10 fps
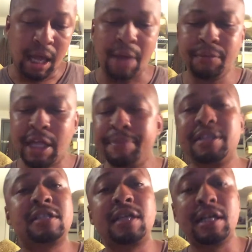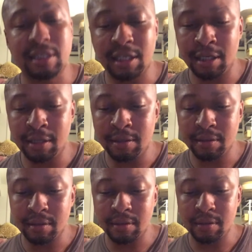I will not be discussing
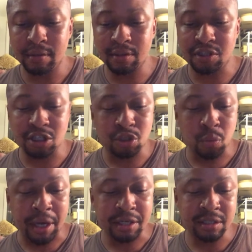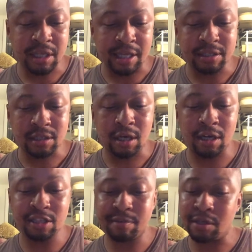the situation that has
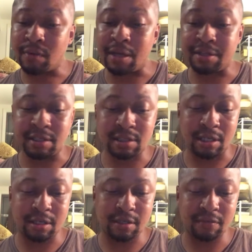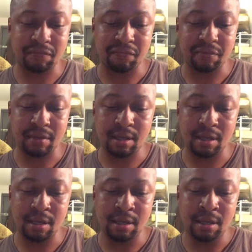caused me to write this letter.
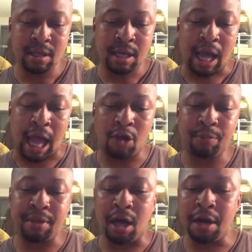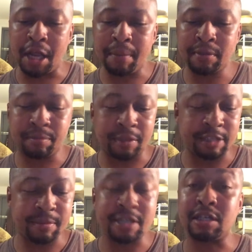I will be unable to
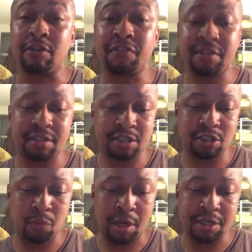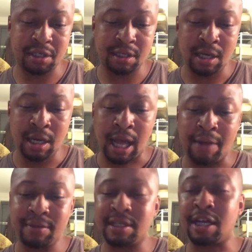place myself in the situation
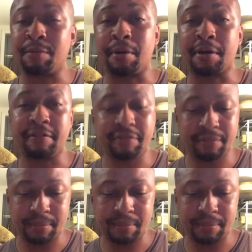I was not a part of.